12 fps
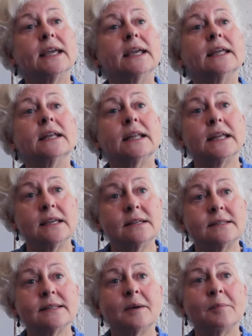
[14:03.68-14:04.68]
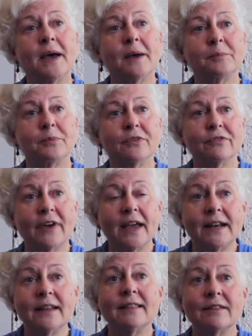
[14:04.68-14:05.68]
It is about
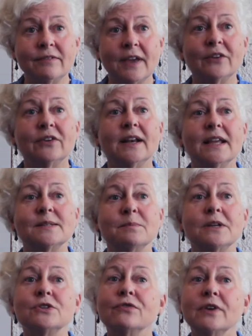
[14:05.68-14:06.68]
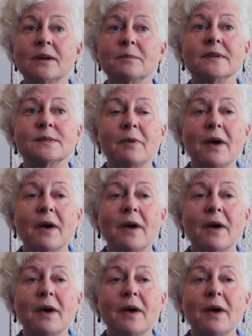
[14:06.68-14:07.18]
providing the veteran as much freedom as